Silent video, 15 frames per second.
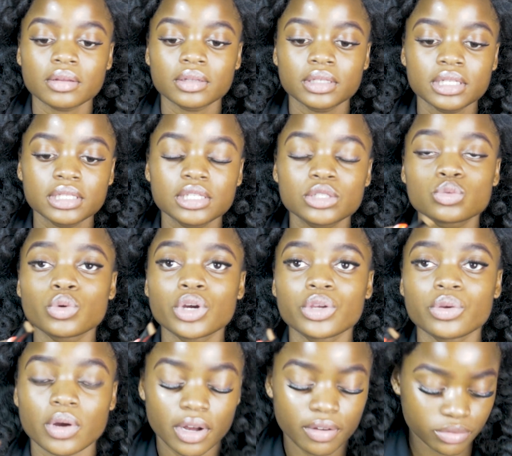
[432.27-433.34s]
This is where
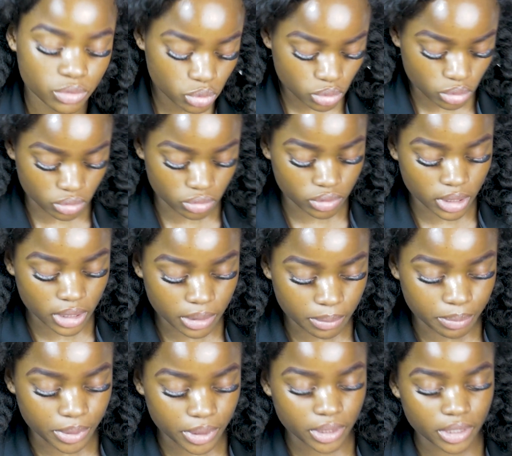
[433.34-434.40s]
you have to really
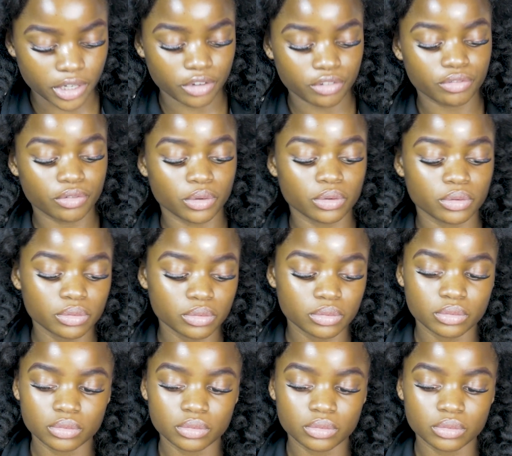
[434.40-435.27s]
be careful